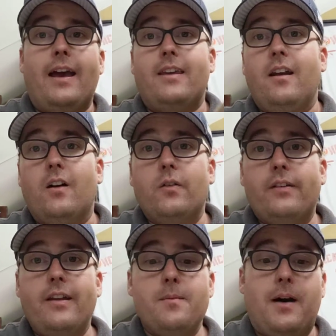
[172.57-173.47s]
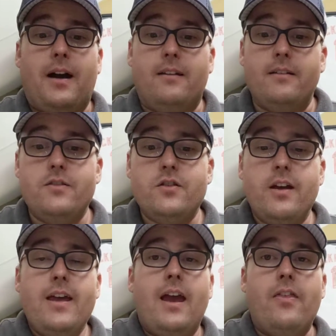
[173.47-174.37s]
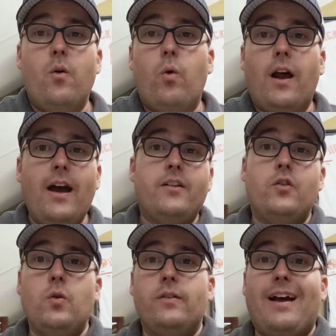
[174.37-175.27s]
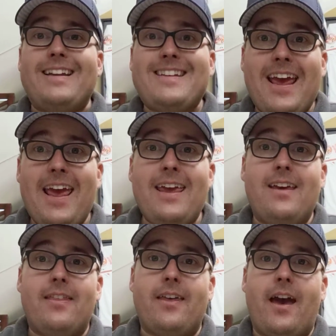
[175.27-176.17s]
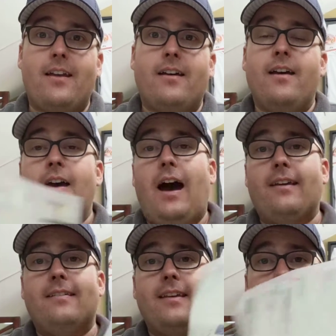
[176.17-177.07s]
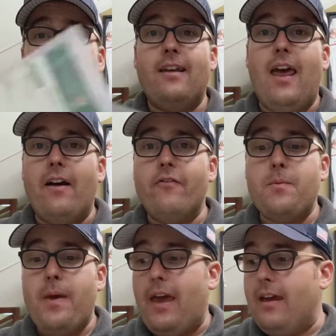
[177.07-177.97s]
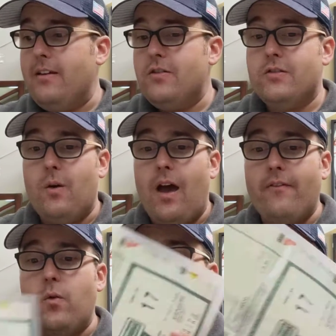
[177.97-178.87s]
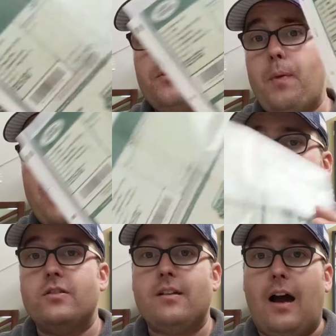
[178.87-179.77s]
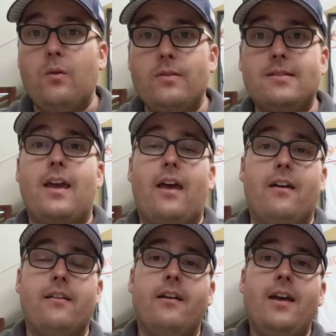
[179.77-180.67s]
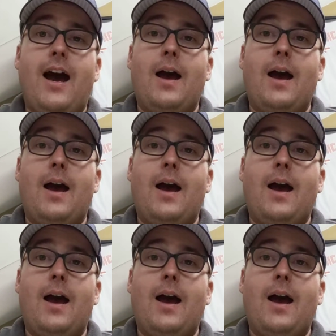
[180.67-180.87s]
I can understand the mileage. And then what I do is I take that, I scan every page. So every one of these pages I would scan.